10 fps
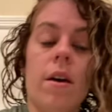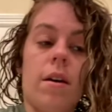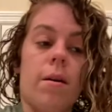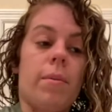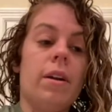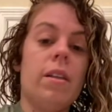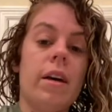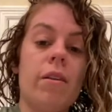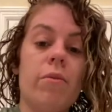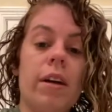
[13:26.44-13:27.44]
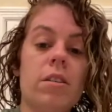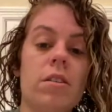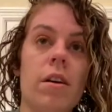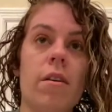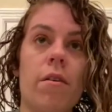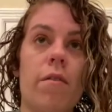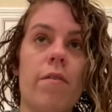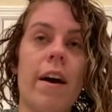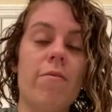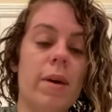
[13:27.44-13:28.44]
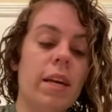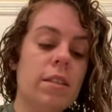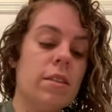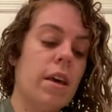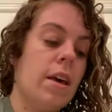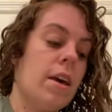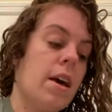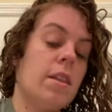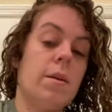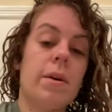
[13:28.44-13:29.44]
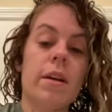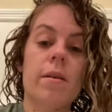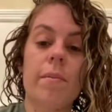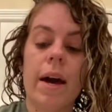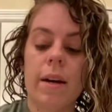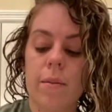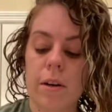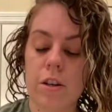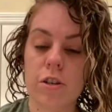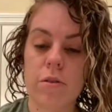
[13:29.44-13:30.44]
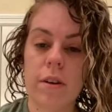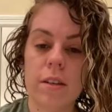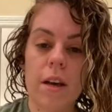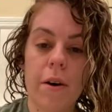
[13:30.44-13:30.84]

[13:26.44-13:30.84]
I'm gonna let it rest for 5 minutes, and then I'm gonna come back and I'm gonna show you guys how I